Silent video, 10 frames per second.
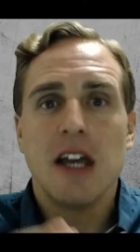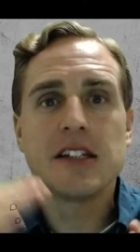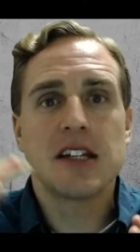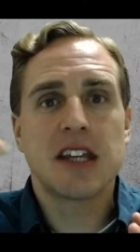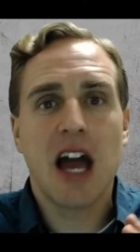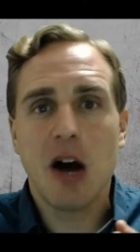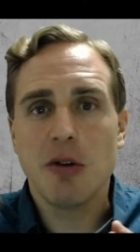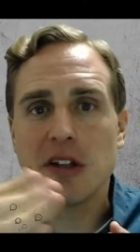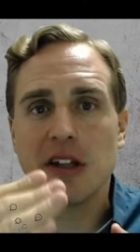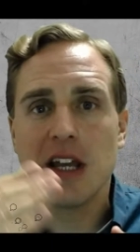to
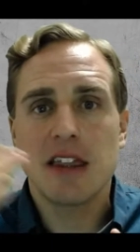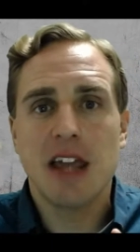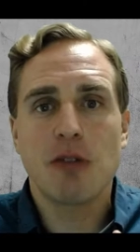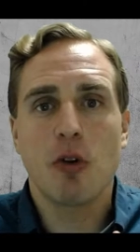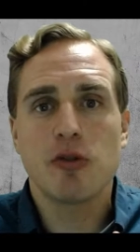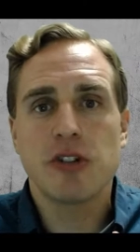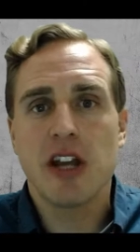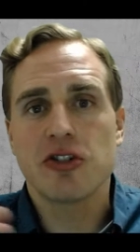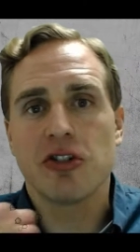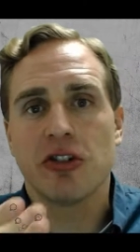calculate that
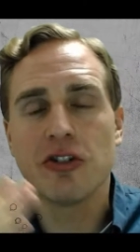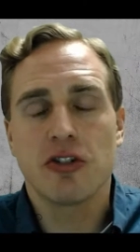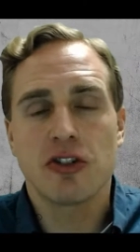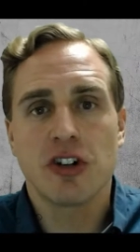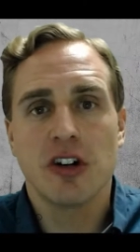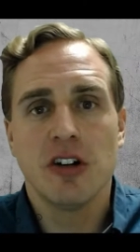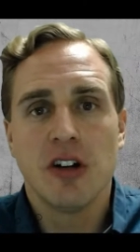rotational inertia,